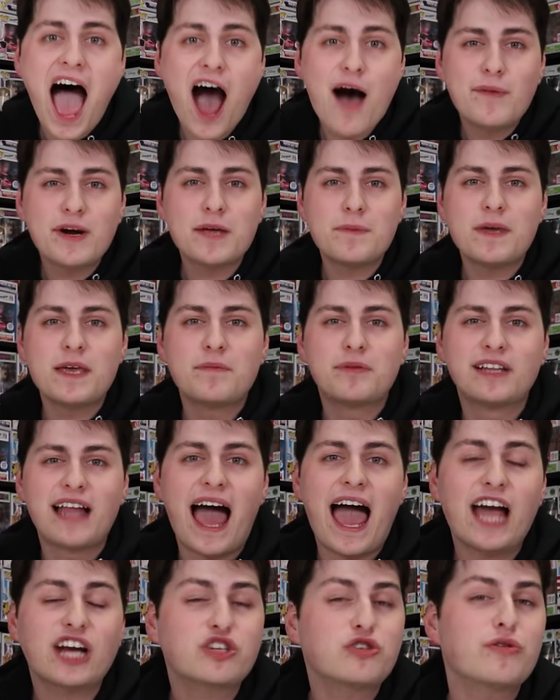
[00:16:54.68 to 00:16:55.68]
how many people
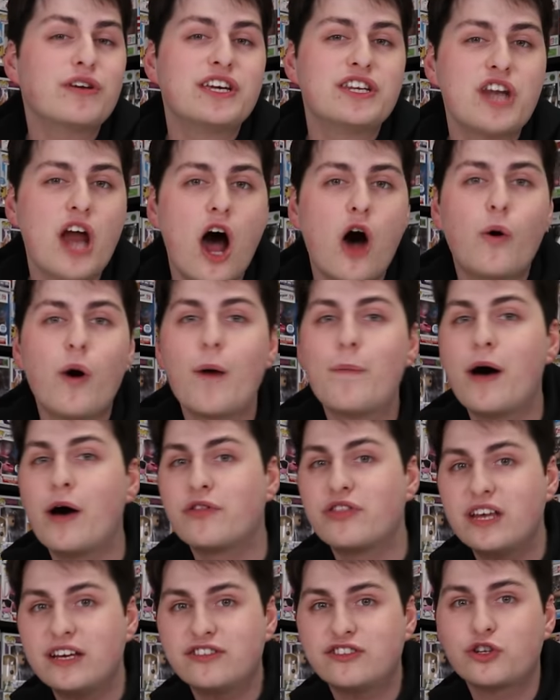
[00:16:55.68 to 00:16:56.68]
actually know
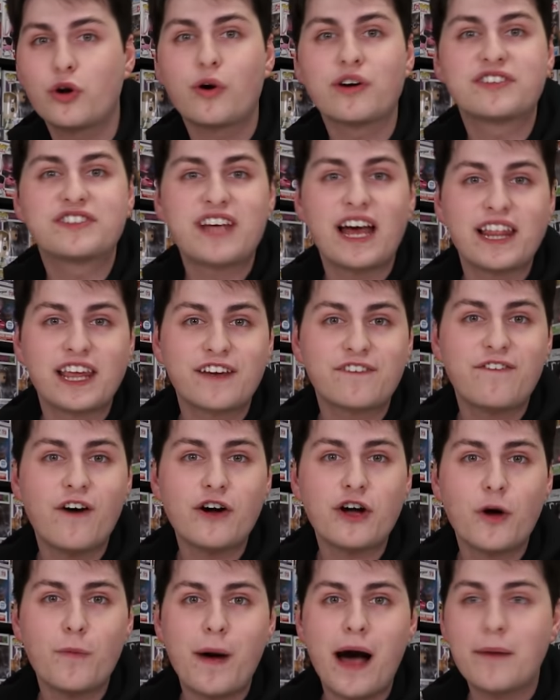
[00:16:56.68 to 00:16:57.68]
about this store selling
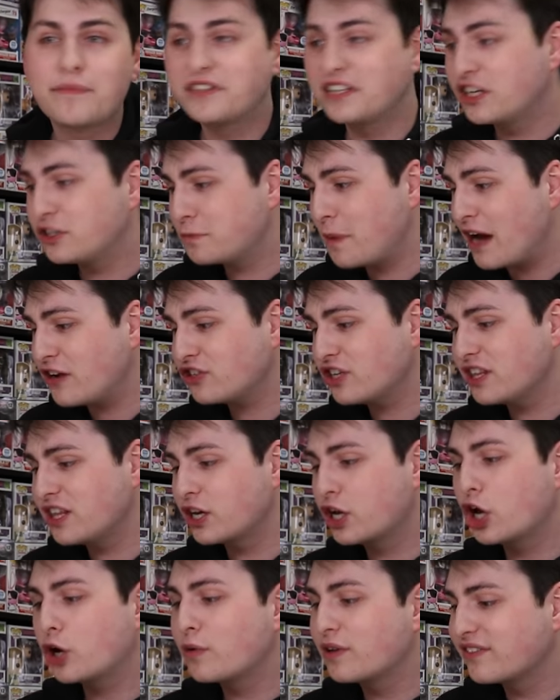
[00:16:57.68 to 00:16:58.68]
Funko Pops, and especially the
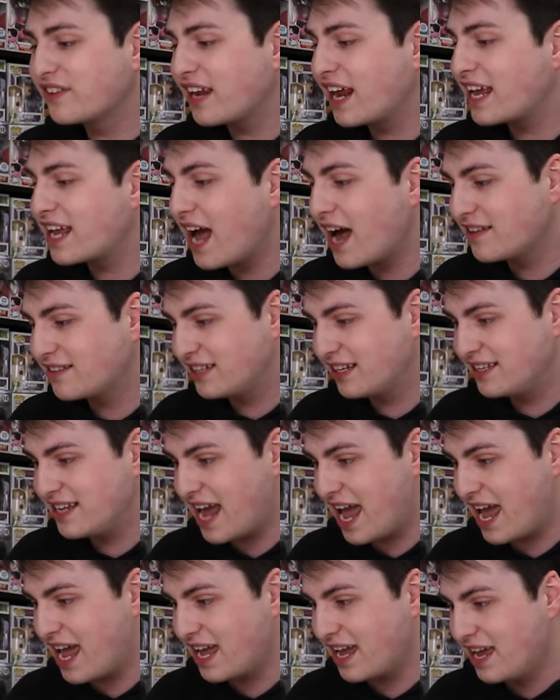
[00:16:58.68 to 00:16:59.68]
good ones that I got
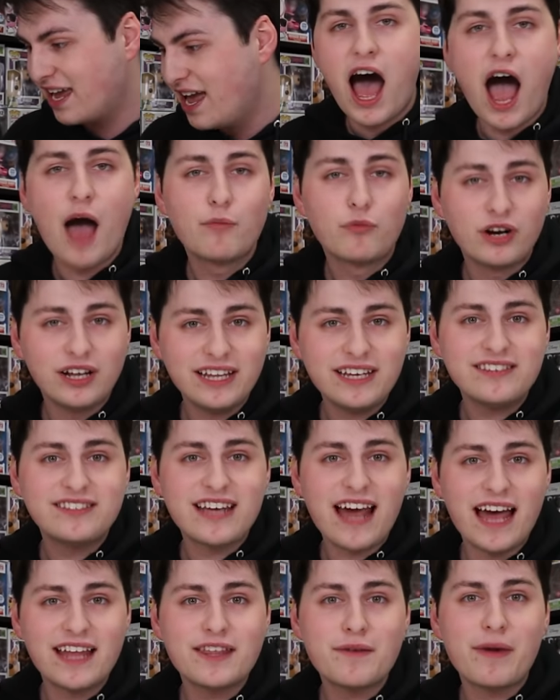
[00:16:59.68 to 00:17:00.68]
today. I'm really
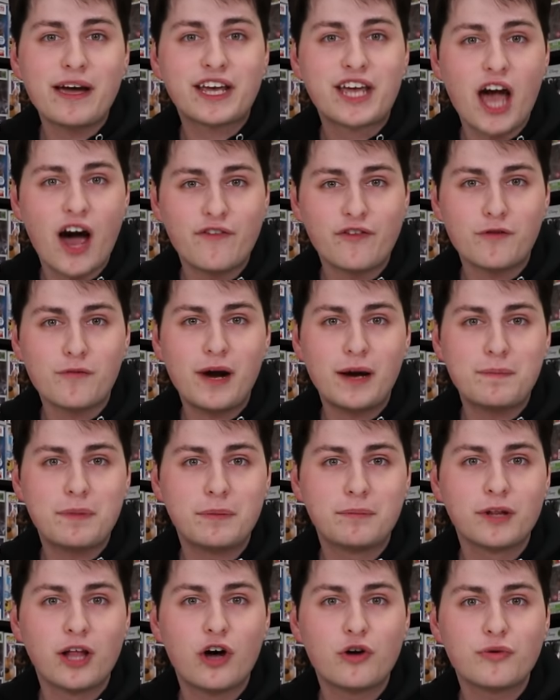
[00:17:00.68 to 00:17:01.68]
sad that my cover might be
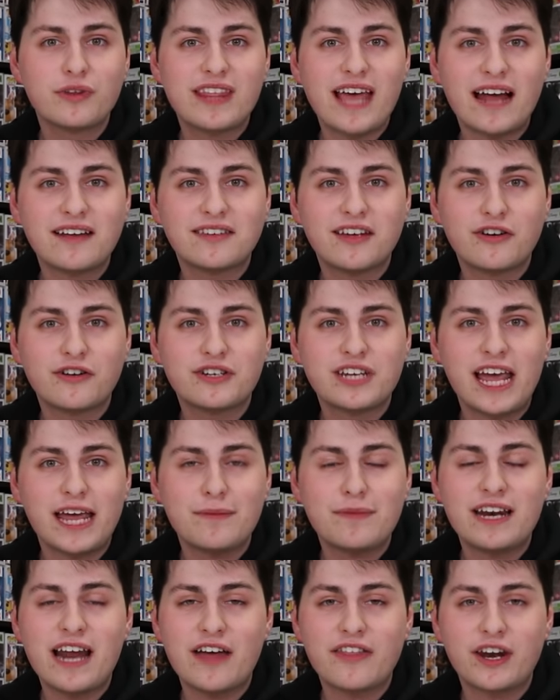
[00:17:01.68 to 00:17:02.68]
blown with That's
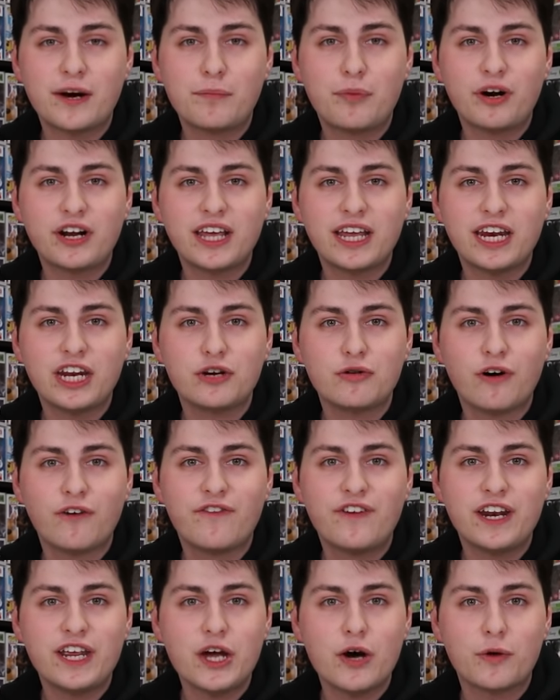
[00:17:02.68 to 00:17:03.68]
Entertainment now that I'm putting it into a
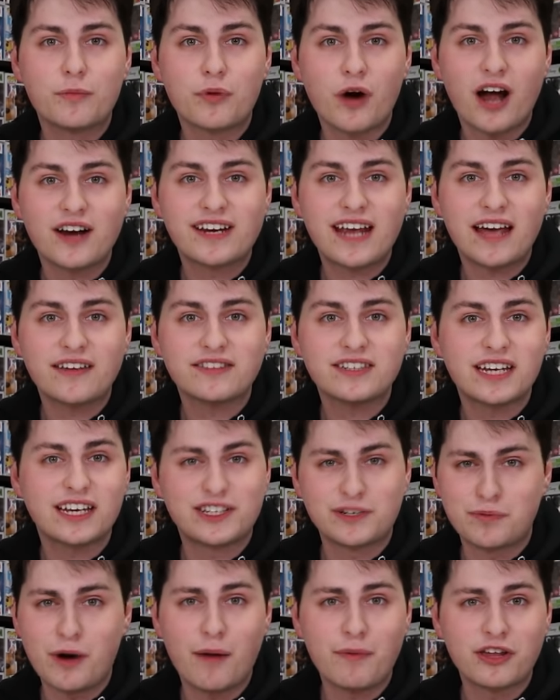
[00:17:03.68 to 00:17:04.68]
video and broadcasting
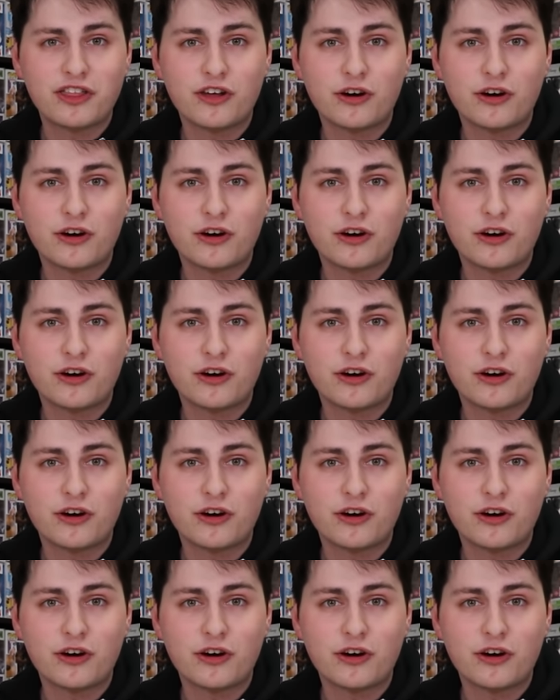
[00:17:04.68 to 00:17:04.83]
it to probably